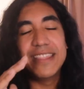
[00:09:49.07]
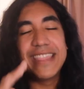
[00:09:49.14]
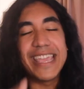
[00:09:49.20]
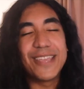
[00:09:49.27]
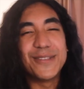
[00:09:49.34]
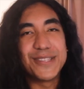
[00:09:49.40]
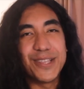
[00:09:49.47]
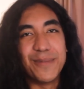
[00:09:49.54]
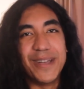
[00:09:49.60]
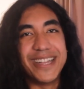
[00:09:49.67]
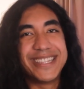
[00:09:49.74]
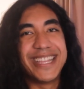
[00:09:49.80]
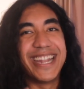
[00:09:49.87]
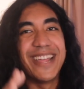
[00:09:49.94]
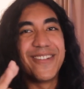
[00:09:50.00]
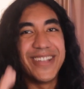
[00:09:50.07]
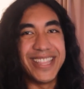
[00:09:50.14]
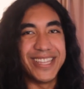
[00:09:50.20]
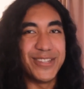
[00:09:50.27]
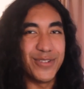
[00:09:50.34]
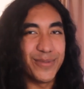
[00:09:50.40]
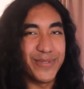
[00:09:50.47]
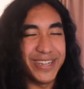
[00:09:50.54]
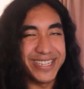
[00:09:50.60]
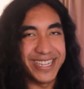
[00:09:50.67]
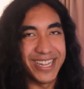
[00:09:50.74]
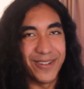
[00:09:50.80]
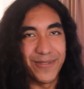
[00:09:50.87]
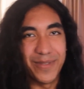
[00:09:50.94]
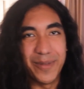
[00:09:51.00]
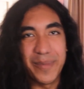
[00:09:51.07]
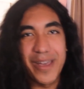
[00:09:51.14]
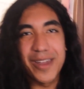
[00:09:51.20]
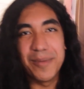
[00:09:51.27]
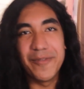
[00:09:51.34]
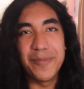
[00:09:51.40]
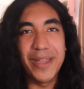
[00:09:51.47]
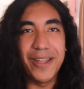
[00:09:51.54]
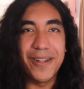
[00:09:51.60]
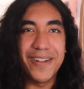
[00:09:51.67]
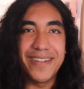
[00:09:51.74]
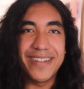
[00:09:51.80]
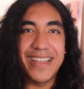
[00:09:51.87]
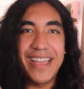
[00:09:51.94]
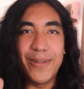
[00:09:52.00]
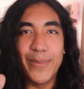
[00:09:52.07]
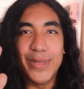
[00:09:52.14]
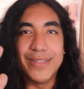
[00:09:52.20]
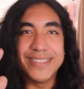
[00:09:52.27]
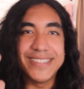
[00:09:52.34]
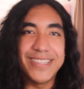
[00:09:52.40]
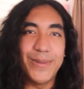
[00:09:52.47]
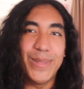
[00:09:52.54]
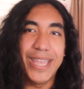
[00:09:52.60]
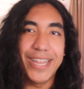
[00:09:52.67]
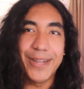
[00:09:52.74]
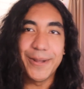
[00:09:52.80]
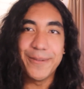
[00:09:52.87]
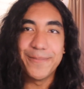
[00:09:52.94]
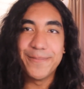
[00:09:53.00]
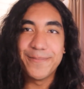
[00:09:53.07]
Thank you so much, and I really do appreciate it from the bottom of my heart. I will see you later.